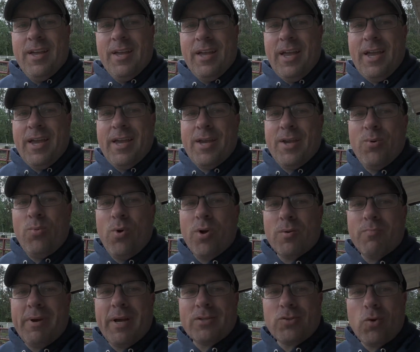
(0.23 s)
Hey,
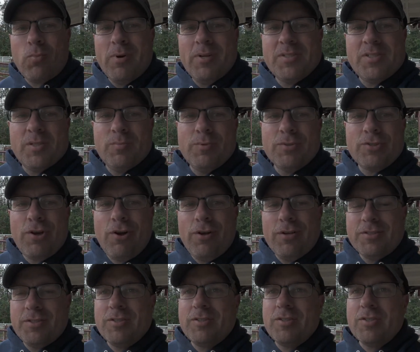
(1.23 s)
welcome back to Ohrmundt
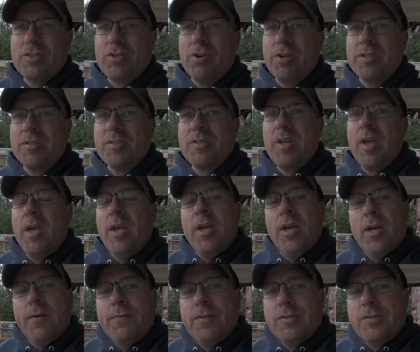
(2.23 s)
Simmentals. This is Chris.
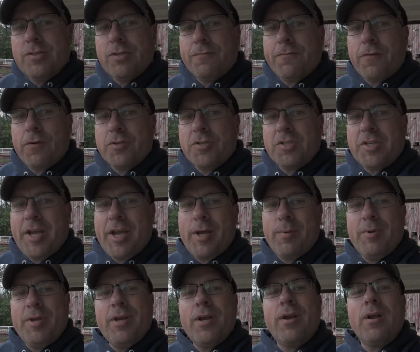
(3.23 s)
If this is your first
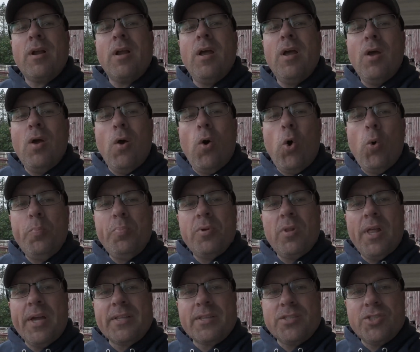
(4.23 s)
time here, hope you
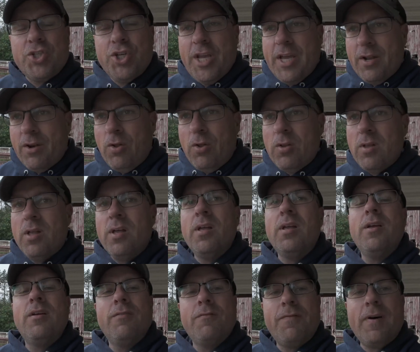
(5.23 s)
like the channel.
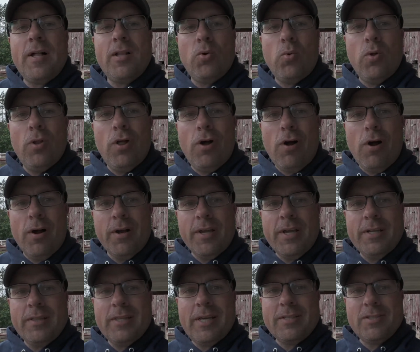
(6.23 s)
Follow along,
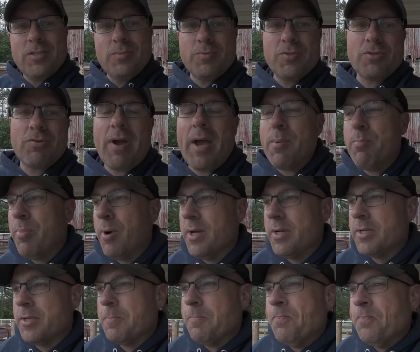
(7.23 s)
hit that subscribe
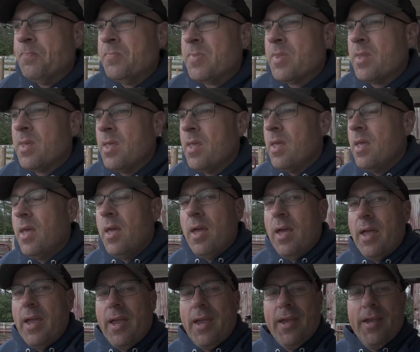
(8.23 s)
button.
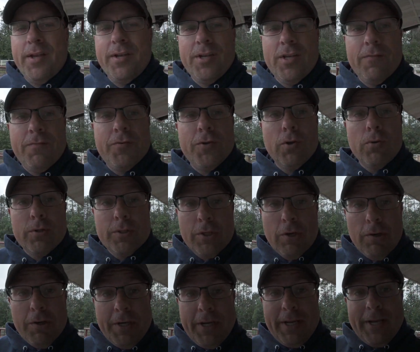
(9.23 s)
And if you're
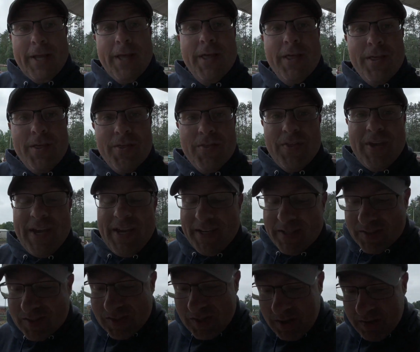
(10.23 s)
returning,
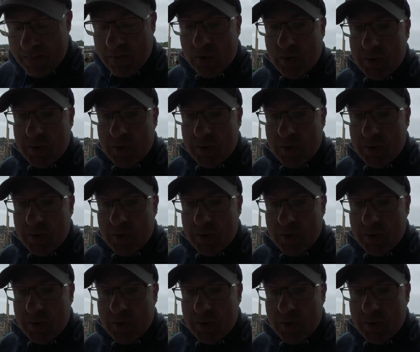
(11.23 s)
thanks for